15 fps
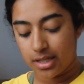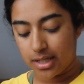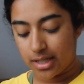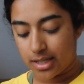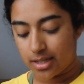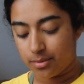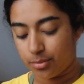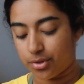
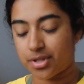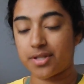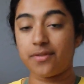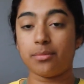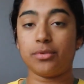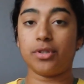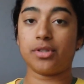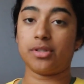And most of
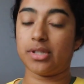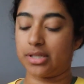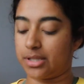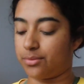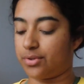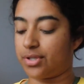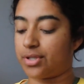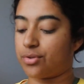them looked like they
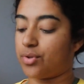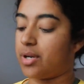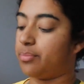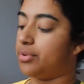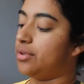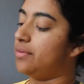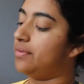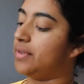were squat
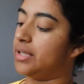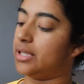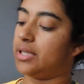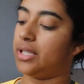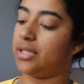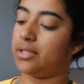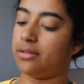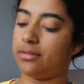proof, like the
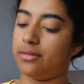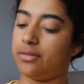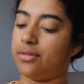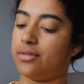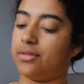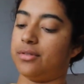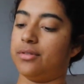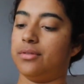light colors.
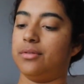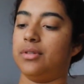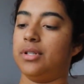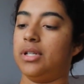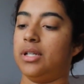So